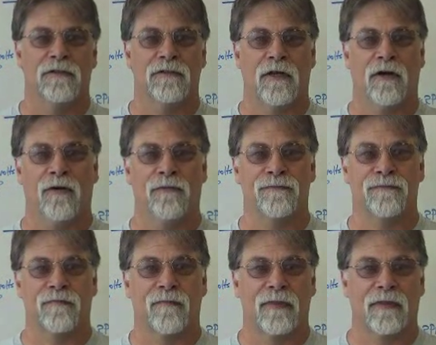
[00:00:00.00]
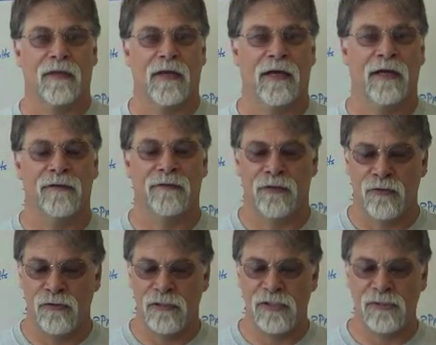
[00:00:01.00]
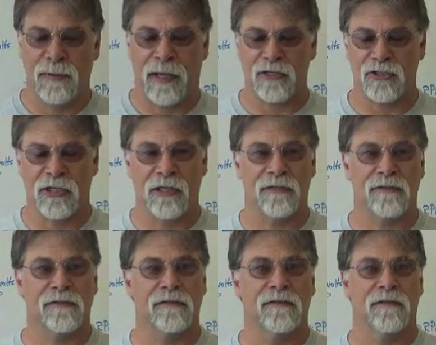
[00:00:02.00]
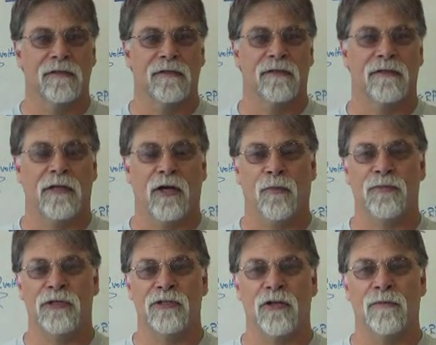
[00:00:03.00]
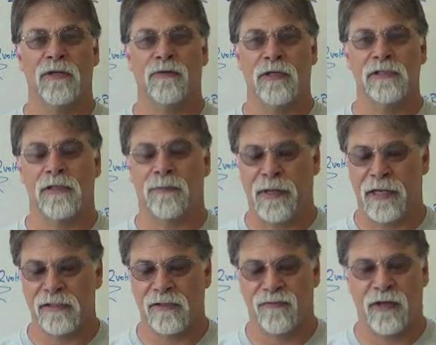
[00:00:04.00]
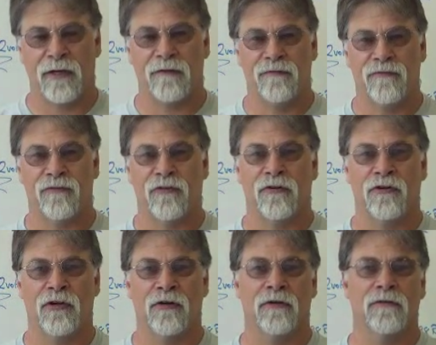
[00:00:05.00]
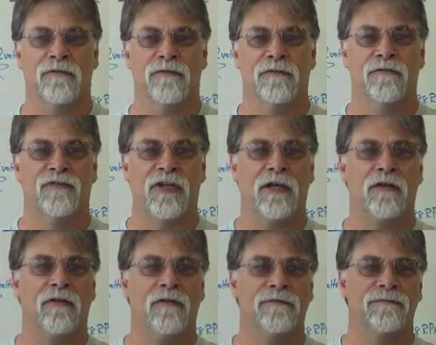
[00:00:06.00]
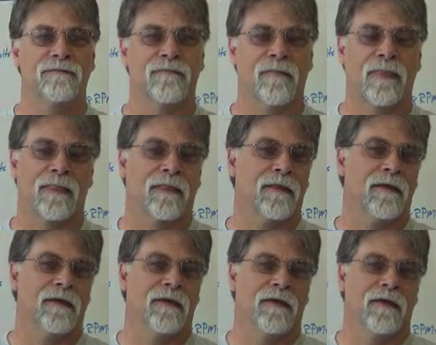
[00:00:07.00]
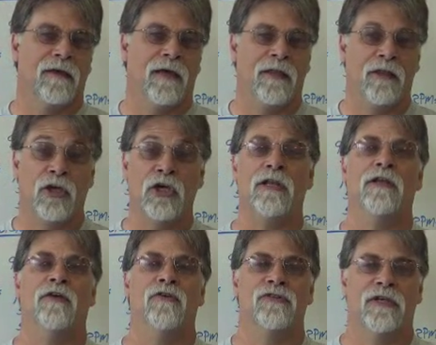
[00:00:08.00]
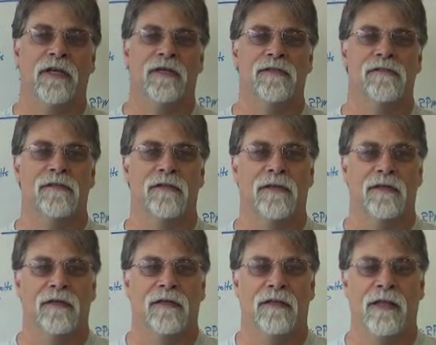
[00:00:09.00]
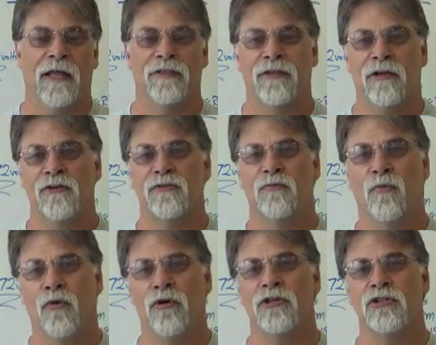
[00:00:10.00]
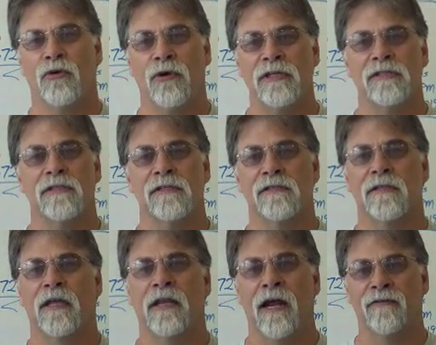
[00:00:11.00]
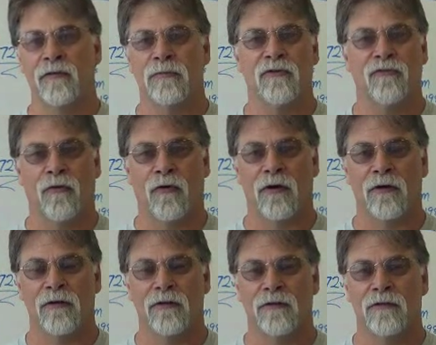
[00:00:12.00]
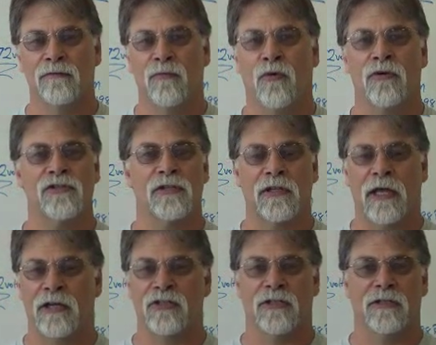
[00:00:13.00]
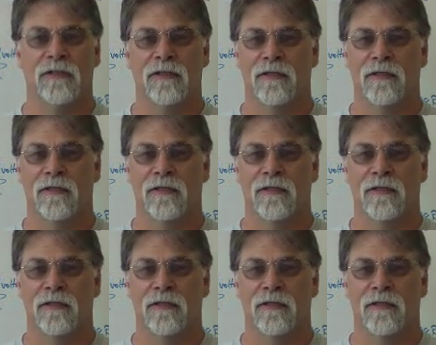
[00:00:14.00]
So uh, use the spec sheets to help determine what's the best fit for your vehicle. And the good news is that there's more choices than ever before, more selection.